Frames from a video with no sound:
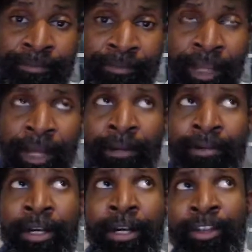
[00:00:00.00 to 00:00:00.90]
Now,
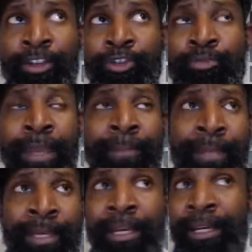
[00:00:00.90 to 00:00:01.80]
you may
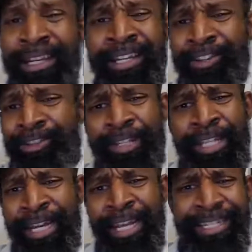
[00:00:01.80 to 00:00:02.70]
be in an industry
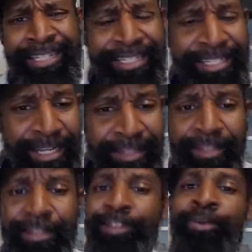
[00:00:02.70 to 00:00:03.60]
that has
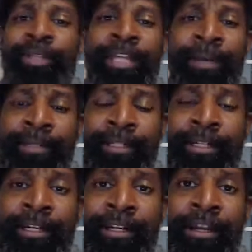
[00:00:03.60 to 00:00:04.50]
nothing to do with
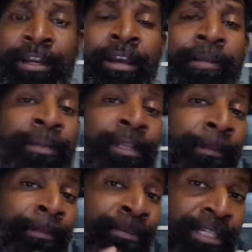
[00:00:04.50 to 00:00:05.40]
Amazon, but
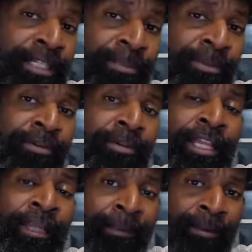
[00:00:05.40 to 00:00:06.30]
the principle
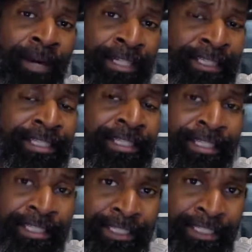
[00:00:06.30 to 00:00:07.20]
and the process
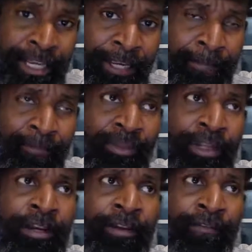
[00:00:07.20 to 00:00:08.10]
is the same.
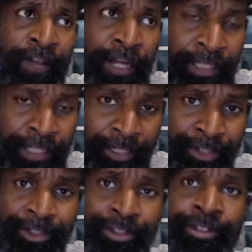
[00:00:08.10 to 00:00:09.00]
Find the
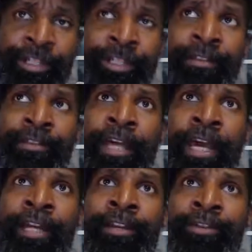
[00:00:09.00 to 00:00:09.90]
industry
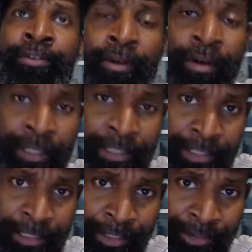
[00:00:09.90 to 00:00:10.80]
that your audience
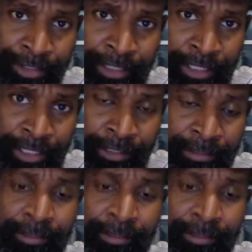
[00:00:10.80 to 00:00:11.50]
is interested in,